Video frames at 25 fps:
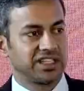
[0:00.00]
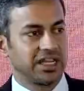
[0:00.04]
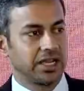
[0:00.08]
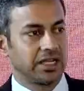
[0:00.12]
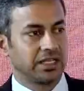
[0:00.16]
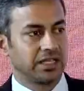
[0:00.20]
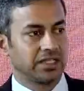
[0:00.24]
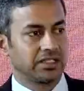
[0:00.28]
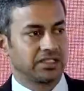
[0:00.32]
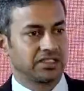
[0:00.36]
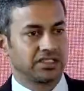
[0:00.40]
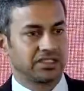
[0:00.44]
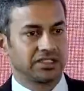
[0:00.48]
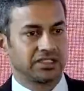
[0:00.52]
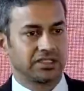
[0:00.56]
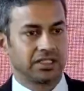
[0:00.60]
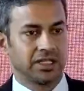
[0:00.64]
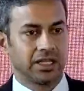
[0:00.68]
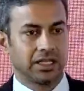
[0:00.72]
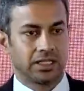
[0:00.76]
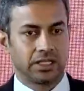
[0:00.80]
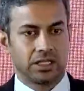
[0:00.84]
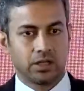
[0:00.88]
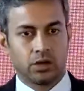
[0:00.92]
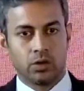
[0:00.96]
that is
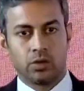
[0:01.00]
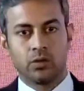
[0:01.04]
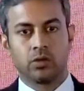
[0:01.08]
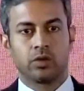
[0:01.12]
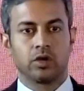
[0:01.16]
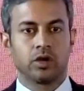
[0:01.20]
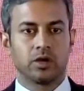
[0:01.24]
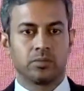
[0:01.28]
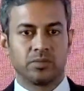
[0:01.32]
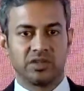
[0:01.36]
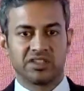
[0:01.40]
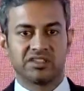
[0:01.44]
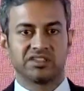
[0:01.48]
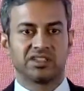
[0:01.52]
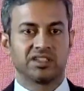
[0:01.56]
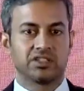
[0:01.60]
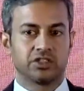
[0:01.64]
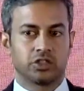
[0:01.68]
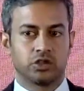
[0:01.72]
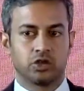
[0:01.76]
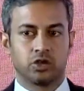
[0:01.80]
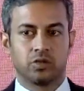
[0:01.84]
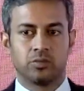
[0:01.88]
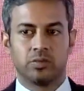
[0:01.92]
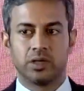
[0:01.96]
that the overall business
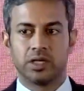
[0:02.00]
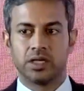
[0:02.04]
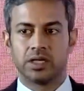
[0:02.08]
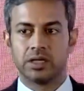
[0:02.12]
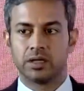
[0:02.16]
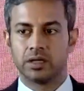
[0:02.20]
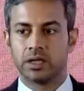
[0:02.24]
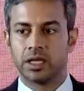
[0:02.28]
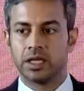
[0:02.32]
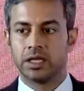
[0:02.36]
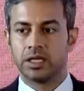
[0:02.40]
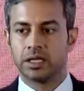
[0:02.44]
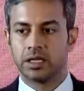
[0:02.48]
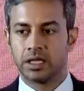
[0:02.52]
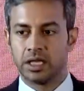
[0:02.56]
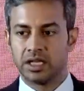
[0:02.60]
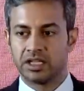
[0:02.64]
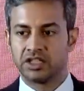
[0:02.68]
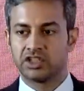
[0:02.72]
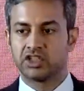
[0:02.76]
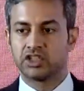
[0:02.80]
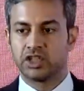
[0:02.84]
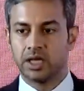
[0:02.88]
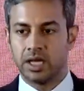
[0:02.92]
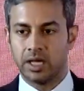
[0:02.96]
should be
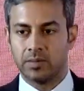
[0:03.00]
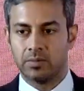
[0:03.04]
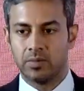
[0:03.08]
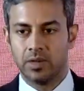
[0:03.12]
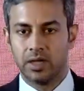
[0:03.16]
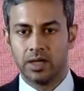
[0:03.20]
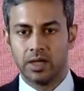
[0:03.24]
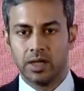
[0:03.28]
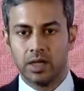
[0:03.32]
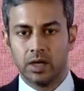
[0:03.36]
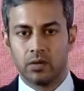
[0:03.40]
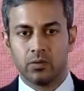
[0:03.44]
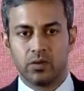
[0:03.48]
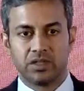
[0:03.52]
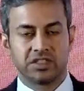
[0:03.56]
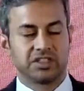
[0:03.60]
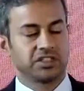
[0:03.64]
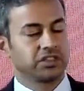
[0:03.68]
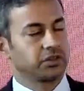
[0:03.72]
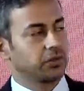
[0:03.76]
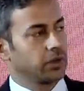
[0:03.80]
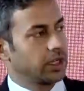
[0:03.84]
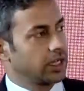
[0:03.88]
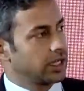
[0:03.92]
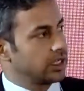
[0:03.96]
in shape, which
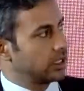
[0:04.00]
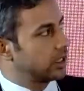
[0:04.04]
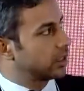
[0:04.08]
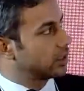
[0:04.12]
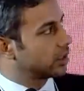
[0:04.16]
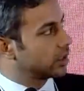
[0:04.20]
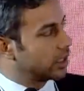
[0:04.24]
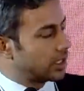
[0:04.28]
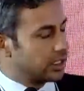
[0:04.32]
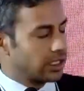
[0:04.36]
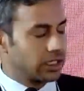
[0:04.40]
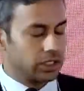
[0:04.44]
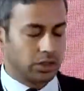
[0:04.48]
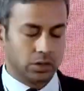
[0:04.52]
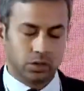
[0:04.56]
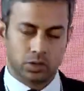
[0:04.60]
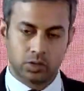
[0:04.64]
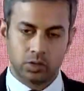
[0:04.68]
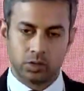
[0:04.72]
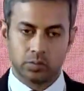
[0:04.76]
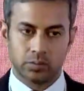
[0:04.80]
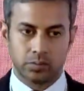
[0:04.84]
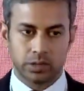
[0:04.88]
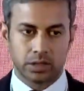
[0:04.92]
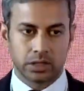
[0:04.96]
is where the current tool
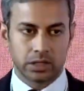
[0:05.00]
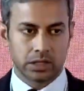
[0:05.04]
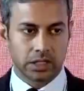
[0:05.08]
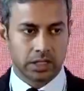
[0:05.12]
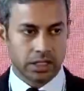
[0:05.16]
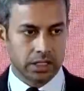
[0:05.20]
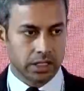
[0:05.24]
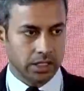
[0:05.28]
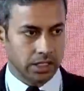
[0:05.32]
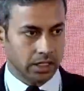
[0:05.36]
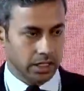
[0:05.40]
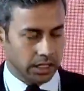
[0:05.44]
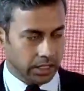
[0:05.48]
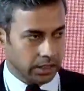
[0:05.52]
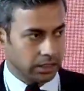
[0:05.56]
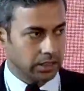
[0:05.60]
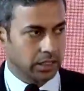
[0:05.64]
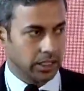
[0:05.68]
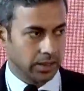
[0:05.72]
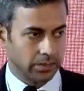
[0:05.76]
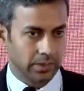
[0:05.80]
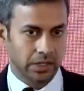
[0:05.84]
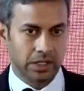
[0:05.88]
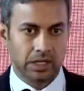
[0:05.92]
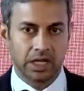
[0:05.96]
rooms,
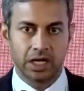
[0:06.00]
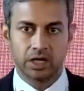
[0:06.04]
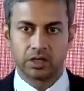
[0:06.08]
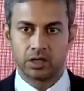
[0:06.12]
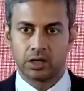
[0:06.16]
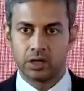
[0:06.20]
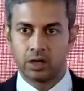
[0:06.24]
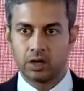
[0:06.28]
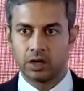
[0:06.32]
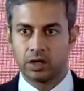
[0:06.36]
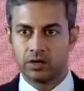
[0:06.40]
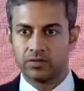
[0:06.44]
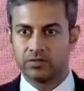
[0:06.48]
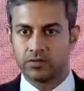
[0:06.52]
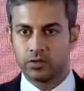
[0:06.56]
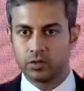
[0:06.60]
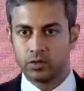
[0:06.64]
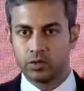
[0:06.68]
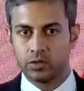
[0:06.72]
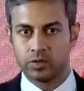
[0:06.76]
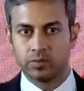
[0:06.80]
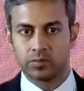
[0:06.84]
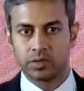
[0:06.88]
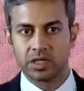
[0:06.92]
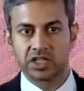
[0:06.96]
lot of tool
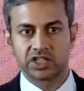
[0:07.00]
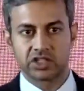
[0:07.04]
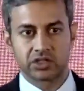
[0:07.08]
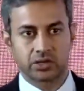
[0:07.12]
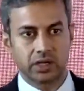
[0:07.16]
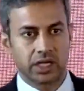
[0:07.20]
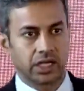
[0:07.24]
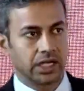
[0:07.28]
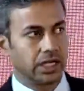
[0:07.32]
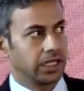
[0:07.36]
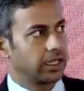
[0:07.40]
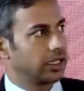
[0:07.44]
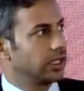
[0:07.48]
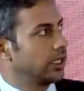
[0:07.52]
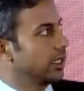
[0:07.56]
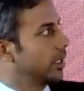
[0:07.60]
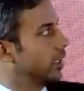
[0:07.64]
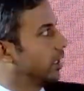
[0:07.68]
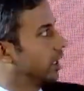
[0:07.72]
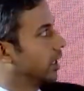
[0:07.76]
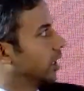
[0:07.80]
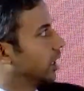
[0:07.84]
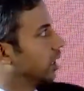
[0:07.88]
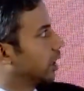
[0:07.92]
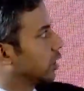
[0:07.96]
rooms are struggling.
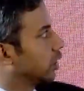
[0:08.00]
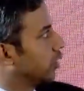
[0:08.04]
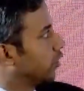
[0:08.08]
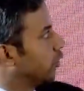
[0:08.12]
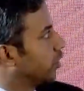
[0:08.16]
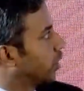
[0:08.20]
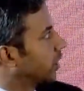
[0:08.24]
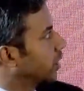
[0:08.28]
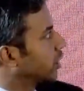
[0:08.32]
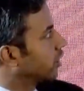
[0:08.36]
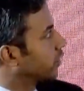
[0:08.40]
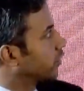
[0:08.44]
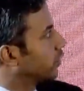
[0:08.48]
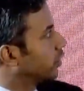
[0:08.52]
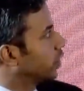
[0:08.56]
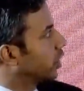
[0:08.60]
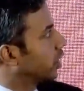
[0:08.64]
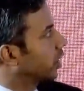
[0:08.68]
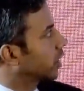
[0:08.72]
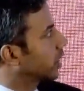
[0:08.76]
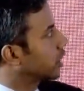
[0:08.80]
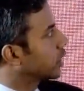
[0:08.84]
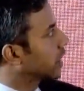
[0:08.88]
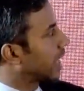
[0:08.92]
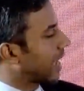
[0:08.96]
So
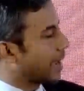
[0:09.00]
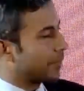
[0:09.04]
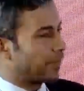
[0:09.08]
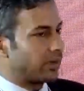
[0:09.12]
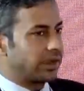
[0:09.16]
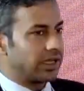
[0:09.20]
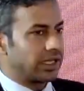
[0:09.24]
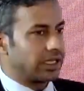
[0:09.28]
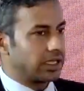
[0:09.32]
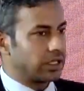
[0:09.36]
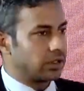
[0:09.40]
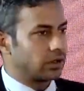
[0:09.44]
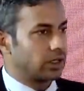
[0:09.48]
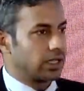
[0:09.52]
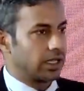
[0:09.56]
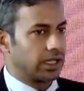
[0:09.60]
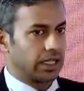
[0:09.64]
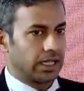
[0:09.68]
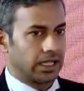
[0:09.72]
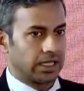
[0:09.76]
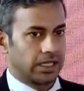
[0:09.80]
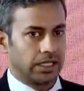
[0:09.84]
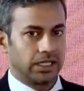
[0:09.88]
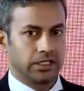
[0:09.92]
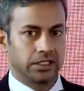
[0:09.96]
what is happening
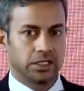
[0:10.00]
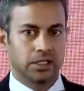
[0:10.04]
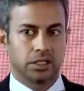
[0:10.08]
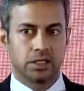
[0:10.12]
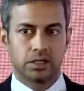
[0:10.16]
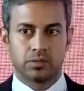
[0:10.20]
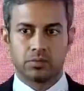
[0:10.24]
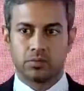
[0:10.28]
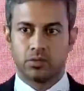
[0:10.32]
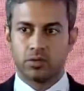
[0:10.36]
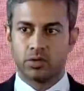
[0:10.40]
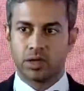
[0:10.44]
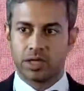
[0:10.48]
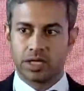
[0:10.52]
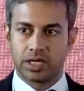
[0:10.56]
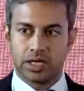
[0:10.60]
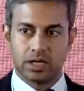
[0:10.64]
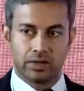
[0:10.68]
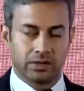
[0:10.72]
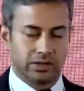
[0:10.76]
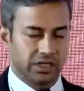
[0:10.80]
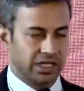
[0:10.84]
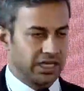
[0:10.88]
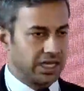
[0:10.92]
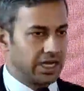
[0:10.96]
today? I think this is more
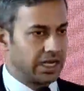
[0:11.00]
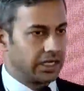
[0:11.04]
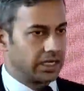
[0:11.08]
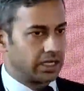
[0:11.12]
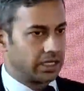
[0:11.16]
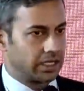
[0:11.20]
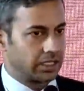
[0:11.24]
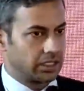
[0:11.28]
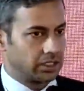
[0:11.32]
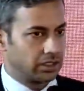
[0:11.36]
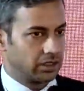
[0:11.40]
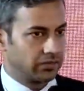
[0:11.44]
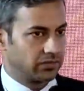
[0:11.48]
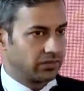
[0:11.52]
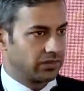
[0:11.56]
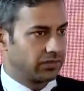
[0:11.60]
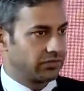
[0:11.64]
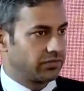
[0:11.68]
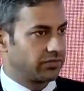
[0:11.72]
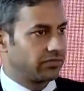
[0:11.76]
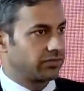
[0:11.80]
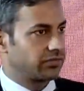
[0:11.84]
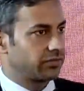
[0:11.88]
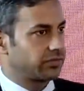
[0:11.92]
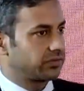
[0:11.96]
again reiteration
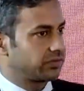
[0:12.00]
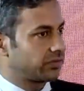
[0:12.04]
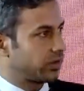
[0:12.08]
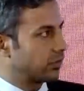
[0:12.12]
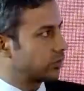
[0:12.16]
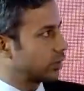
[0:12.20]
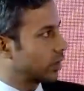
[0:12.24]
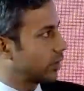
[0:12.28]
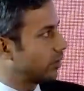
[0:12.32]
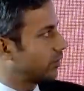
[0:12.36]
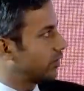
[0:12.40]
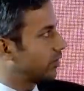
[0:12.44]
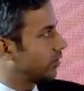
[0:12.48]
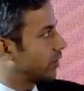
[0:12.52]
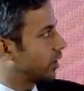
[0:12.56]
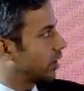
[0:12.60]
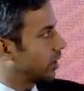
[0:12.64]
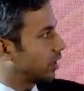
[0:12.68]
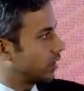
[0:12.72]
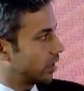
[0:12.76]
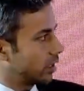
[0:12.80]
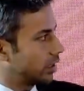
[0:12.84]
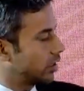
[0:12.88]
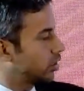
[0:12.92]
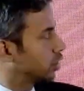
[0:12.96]
of some of
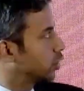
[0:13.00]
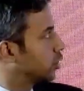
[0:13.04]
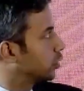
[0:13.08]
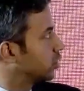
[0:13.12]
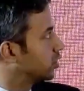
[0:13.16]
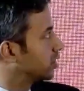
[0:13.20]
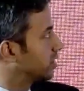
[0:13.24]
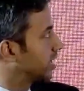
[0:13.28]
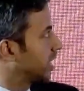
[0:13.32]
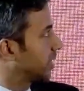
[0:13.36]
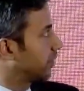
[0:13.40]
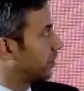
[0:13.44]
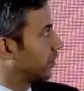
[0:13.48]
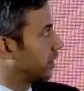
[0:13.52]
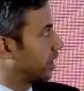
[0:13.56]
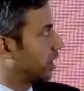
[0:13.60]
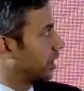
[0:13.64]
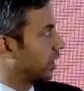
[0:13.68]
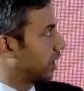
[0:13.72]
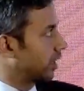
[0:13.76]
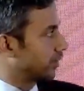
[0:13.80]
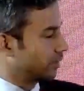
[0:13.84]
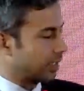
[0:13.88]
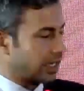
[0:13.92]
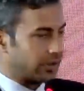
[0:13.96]
the issues that
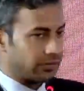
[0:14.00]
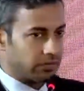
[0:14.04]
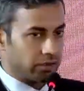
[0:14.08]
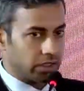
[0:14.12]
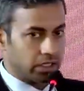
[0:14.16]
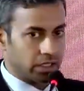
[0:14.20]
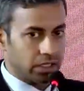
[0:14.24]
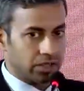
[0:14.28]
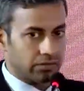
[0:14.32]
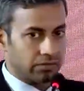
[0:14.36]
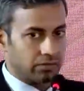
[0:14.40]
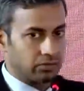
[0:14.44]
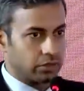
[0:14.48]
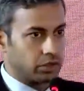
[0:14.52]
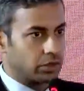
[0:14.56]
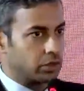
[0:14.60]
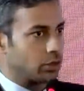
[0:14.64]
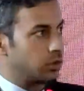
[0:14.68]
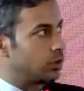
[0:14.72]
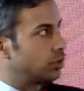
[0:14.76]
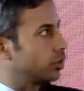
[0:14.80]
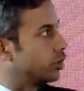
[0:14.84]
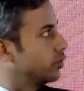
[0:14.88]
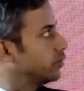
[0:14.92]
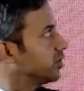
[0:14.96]
we hear from the
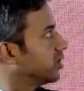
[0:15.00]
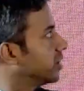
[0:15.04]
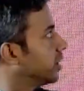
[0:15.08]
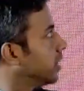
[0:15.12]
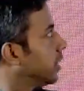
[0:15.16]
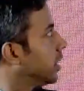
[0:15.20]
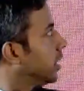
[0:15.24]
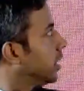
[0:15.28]
tool rooms.